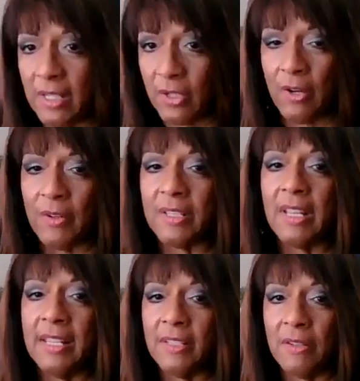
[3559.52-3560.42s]
he picked
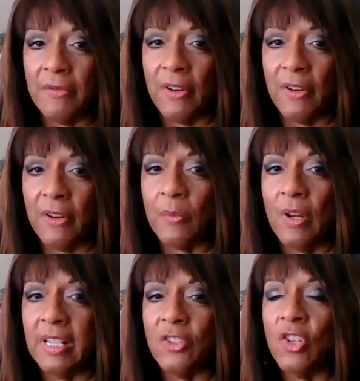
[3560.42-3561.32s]
her as the
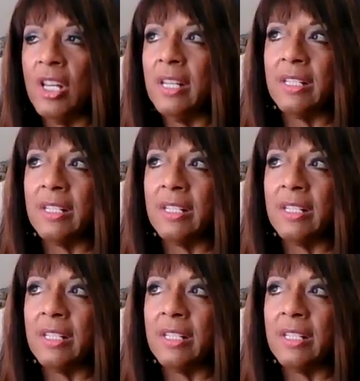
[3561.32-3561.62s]
first one. Okay. She